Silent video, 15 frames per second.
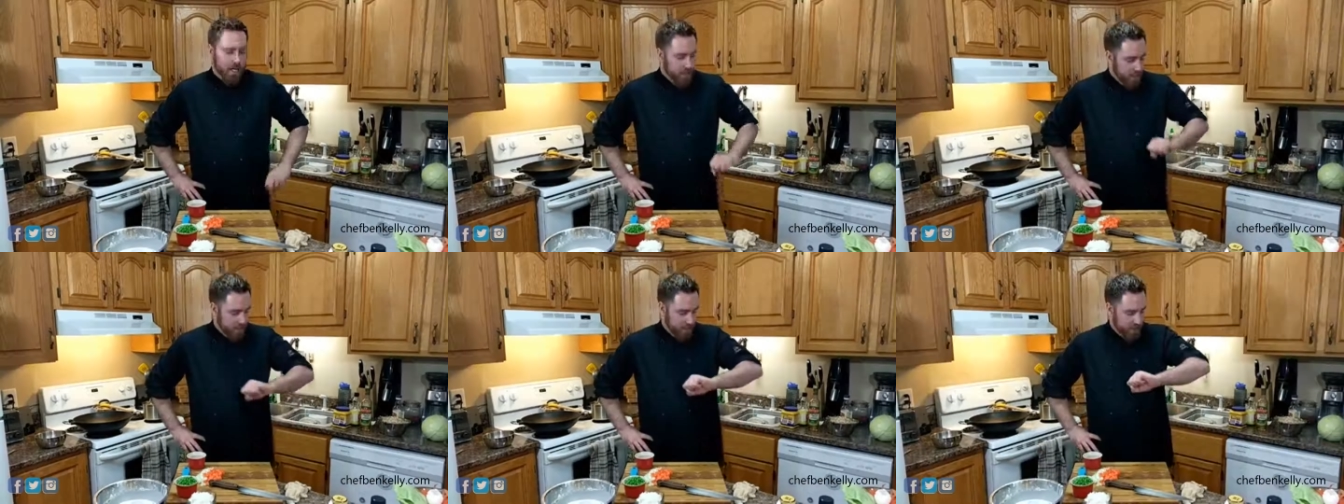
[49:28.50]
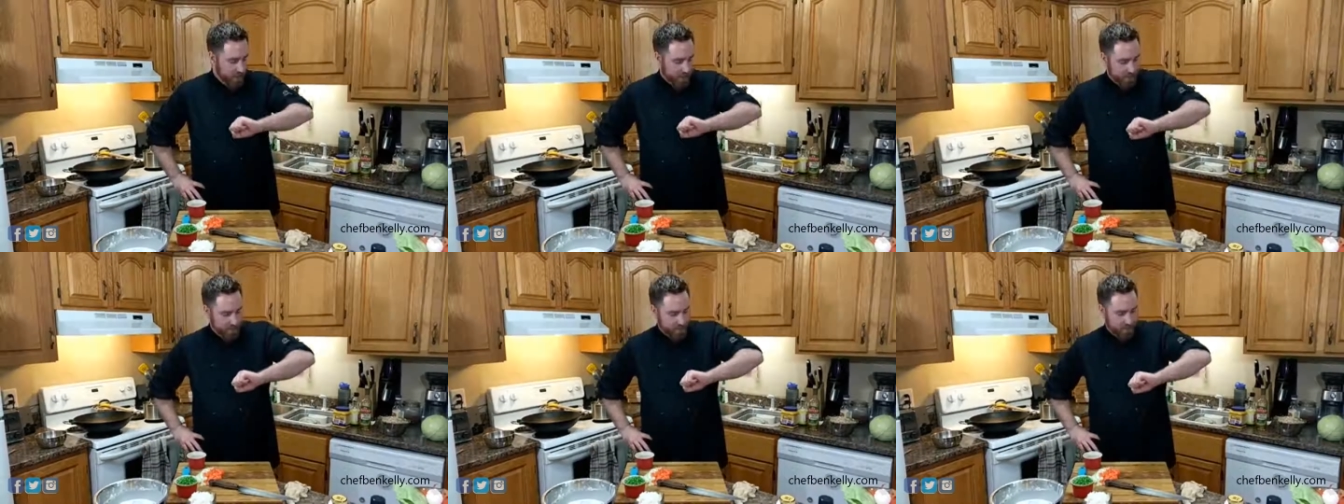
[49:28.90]

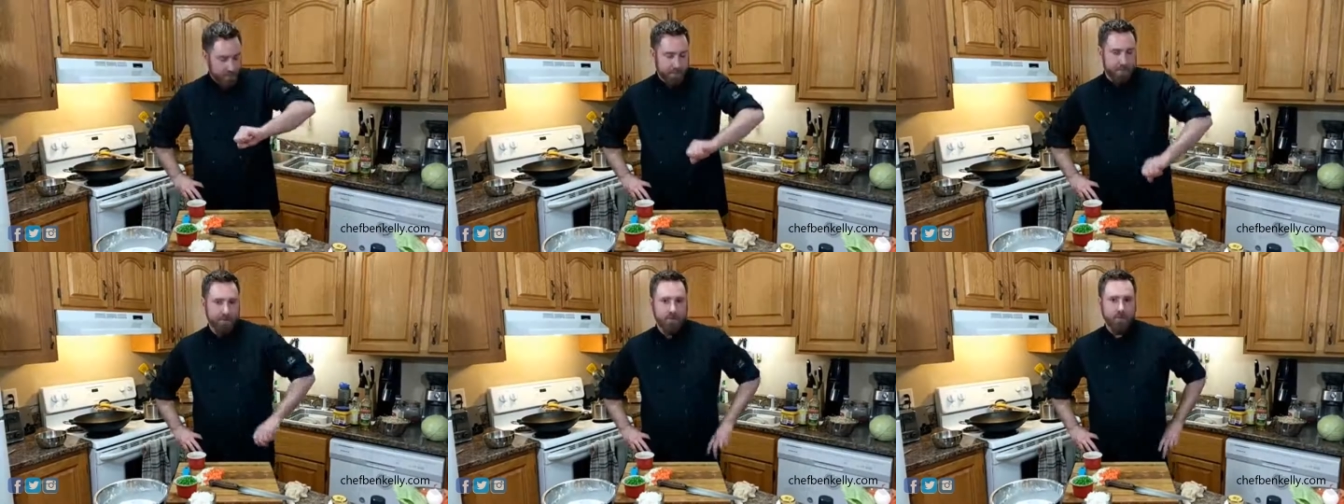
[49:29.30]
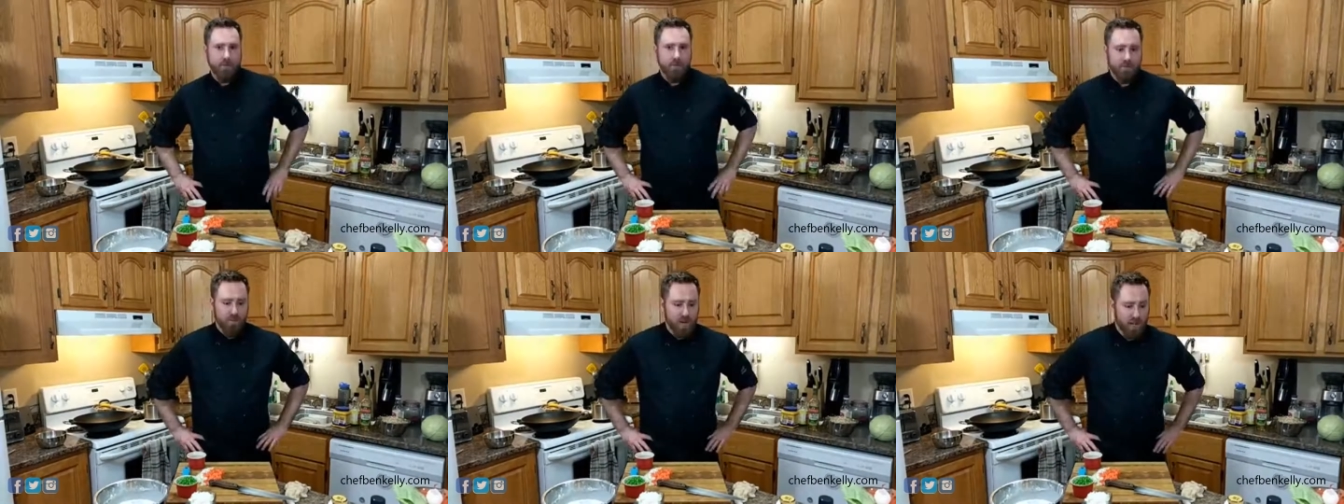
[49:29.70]

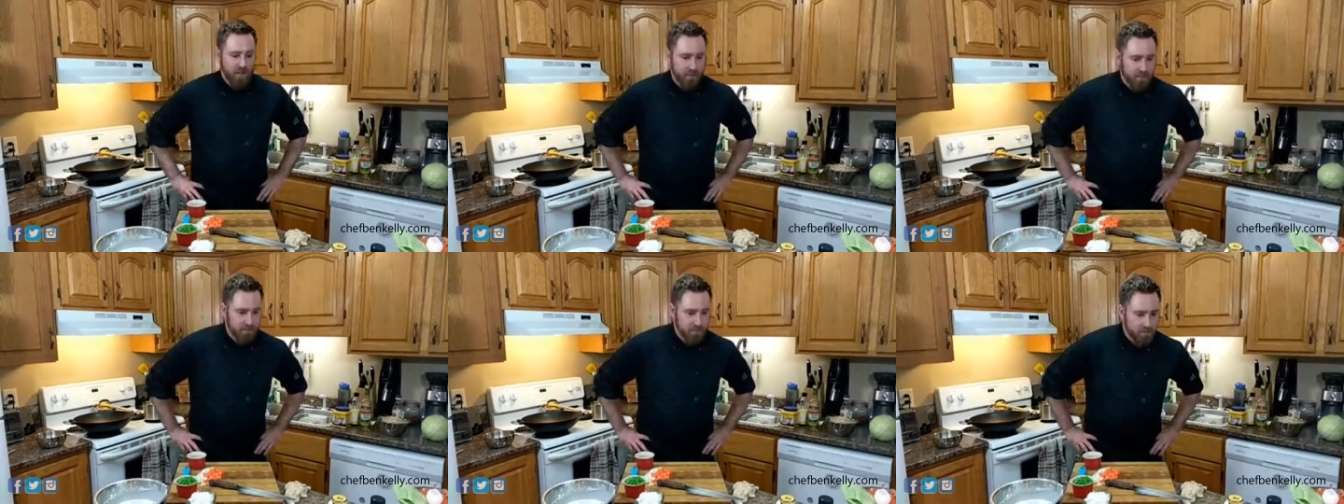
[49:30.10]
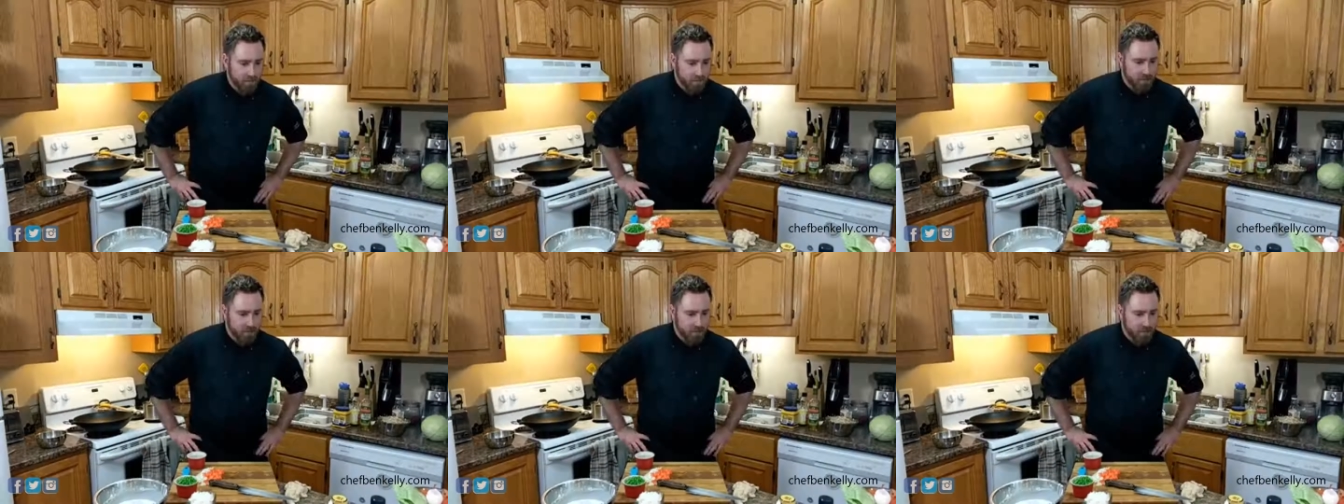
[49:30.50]
I'm just waiting.